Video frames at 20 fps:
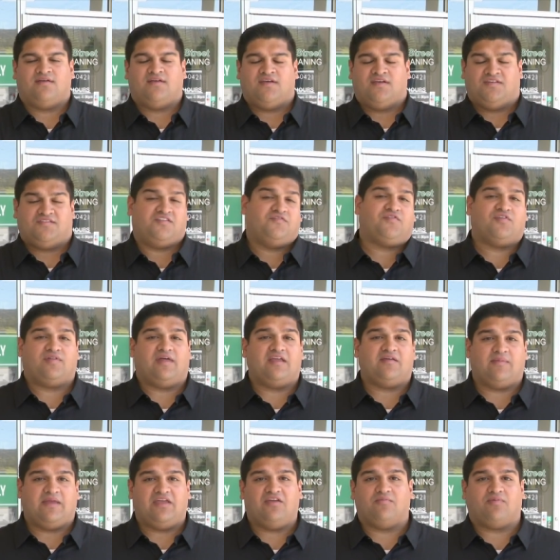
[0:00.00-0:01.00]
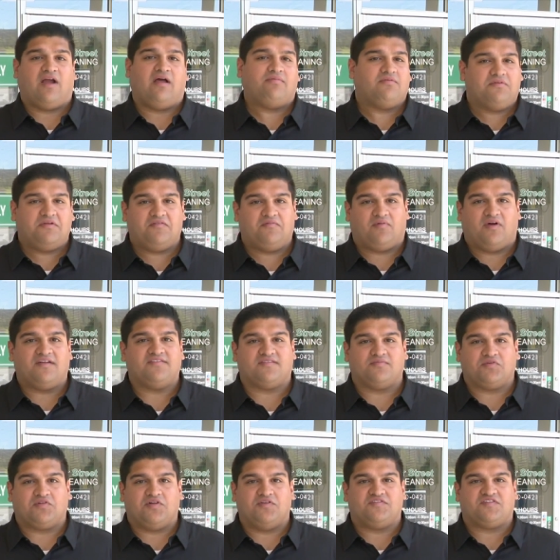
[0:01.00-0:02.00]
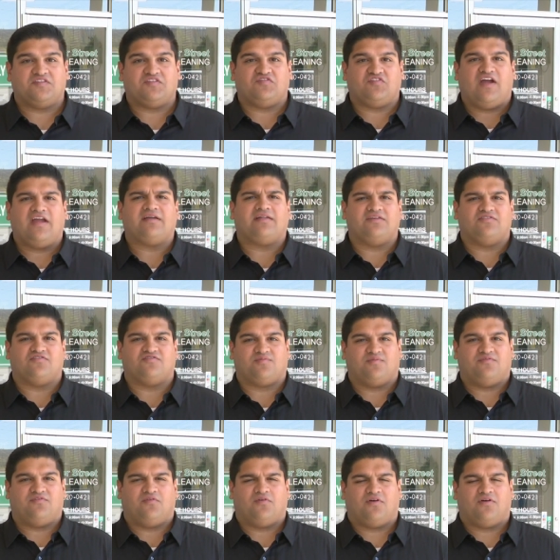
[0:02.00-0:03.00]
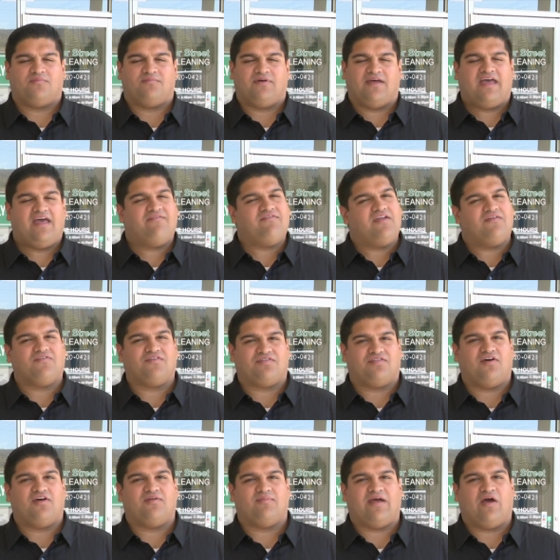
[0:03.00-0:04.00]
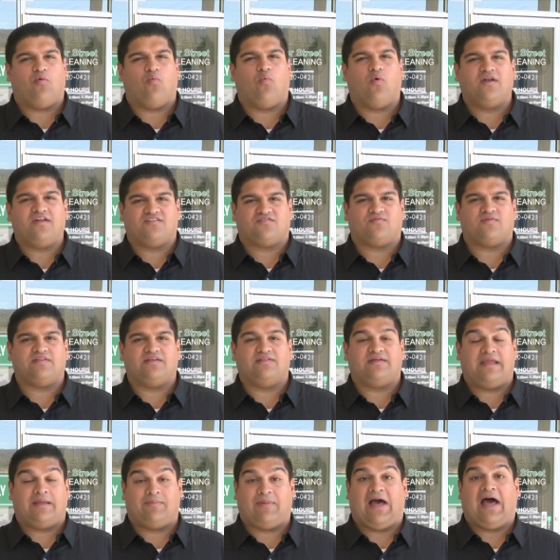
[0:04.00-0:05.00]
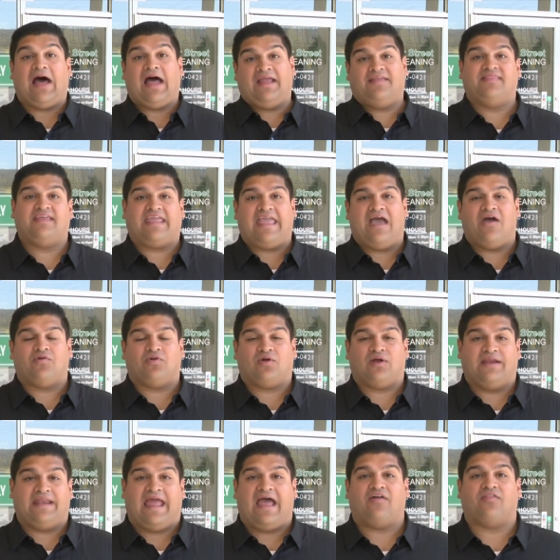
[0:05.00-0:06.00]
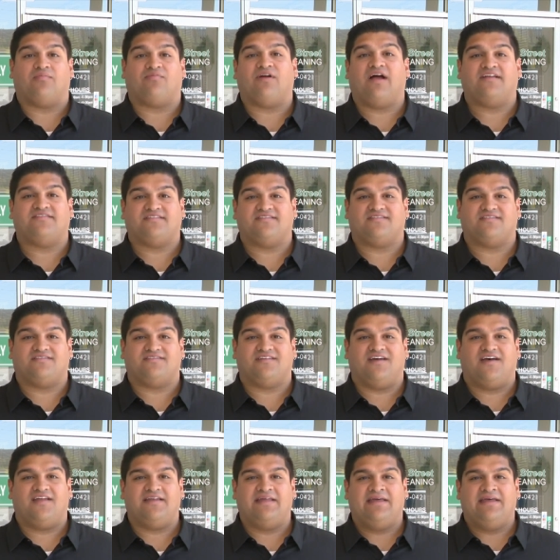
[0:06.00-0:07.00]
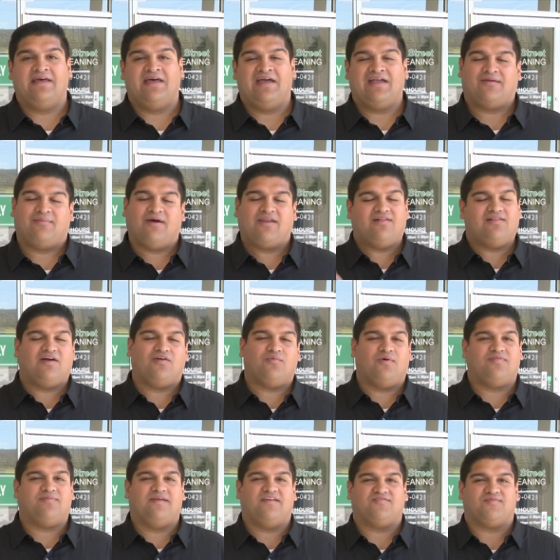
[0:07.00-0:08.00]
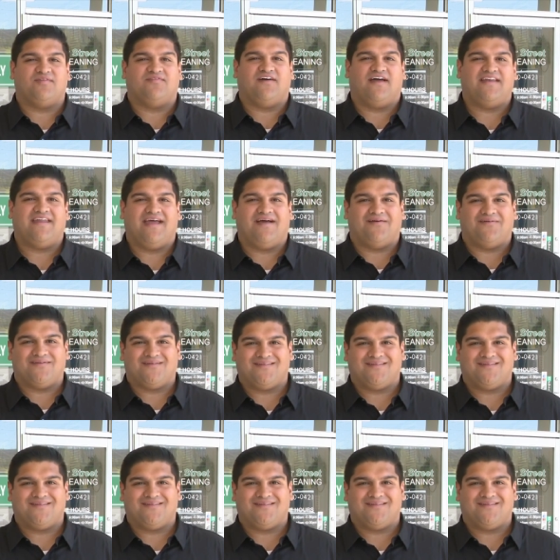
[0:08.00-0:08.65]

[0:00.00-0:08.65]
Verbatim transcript: So if you're like me, you probably have brought some clothes to the dry cleaners before. But have you ever thought about what it's really like behind the counter and how the process is done? Come on along with me as we find out.